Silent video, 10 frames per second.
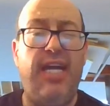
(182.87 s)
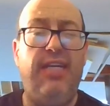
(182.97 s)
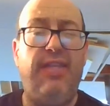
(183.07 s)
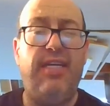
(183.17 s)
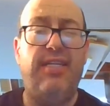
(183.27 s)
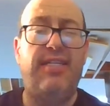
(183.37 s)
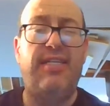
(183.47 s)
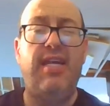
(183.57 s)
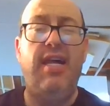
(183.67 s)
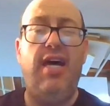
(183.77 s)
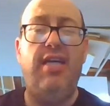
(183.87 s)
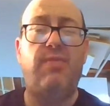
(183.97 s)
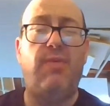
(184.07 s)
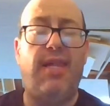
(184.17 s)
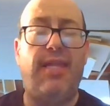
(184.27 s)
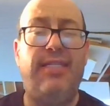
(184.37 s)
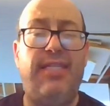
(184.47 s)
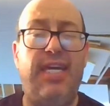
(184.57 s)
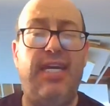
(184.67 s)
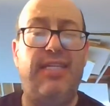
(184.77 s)
atheists as well as
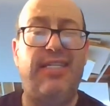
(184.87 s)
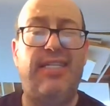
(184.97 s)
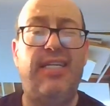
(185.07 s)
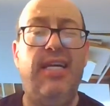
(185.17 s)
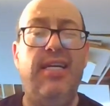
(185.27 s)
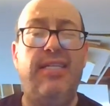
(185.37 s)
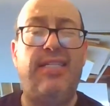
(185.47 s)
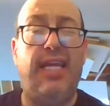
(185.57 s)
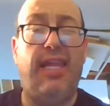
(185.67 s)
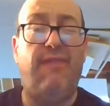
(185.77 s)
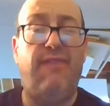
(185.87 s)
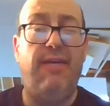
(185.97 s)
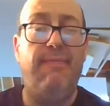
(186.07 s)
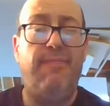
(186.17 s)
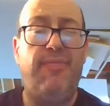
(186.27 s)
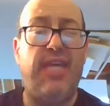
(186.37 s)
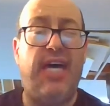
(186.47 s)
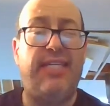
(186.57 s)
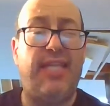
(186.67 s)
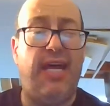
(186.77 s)
theists. C'est la vie.
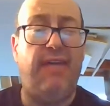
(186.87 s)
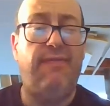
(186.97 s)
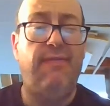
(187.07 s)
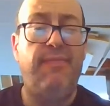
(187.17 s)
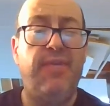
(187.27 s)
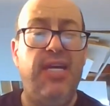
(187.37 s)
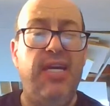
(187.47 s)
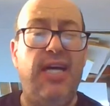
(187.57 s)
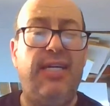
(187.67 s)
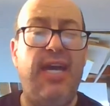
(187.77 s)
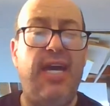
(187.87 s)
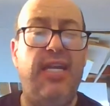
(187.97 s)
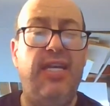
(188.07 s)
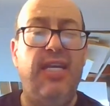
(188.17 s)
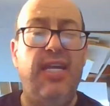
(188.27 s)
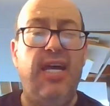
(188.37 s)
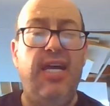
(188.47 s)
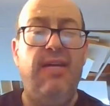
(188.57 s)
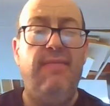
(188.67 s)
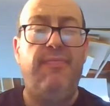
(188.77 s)
That's life. Again,
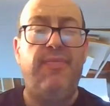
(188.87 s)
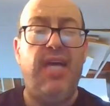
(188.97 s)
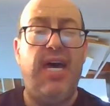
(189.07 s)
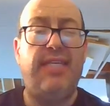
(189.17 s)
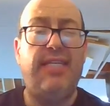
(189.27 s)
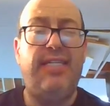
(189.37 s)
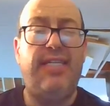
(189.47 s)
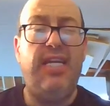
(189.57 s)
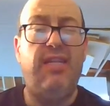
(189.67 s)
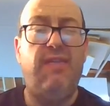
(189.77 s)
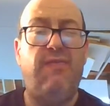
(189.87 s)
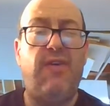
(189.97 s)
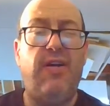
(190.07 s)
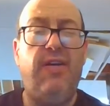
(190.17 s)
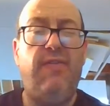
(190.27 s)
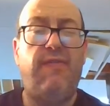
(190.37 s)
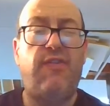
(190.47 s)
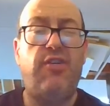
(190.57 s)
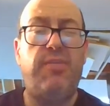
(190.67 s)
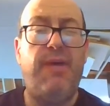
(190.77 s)
as I state in the very
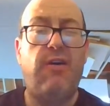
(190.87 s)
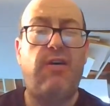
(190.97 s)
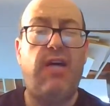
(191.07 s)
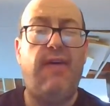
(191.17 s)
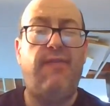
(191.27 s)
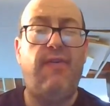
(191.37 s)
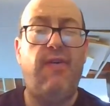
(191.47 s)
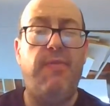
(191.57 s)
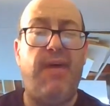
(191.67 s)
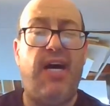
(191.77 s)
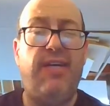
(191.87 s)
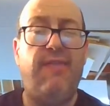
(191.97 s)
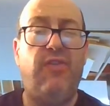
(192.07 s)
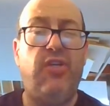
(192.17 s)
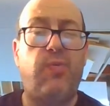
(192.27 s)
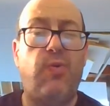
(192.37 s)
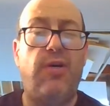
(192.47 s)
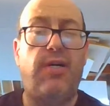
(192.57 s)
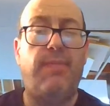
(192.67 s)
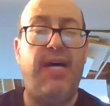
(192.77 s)
first paragraph of the body of this
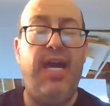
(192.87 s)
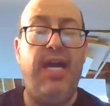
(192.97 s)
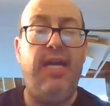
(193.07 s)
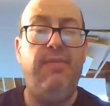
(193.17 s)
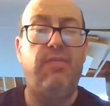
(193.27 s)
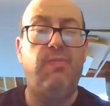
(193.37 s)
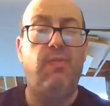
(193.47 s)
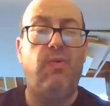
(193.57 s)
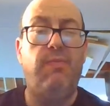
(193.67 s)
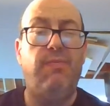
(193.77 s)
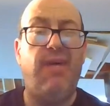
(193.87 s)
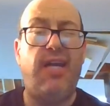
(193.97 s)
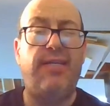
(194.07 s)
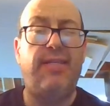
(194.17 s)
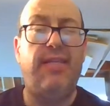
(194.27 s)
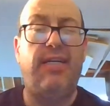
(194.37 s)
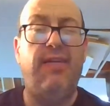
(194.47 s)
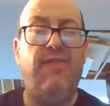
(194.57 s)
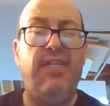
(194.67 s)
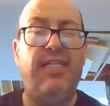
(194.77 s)
work, my aim is more modest than
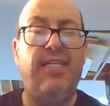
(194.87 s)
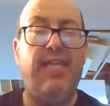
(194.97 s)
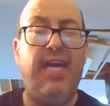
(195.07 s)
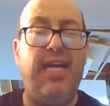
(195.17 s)
convincing the